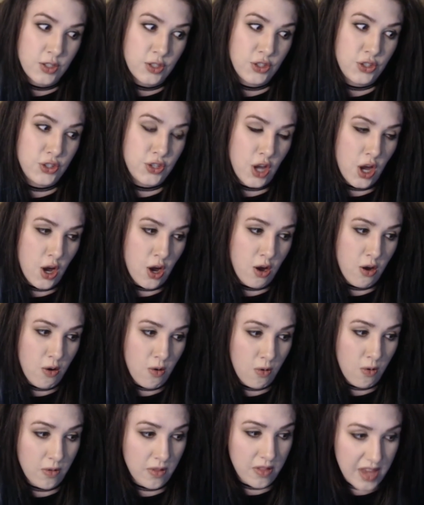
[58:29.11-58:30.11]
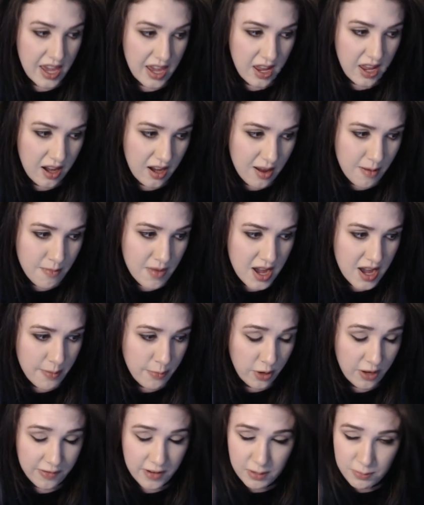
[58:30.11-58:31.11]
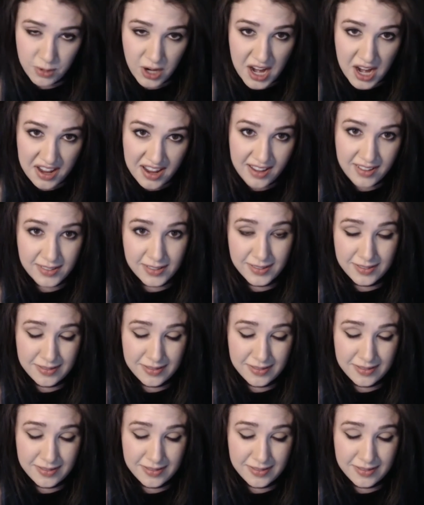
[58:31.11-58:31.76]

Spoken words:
So then my boyfriend Brady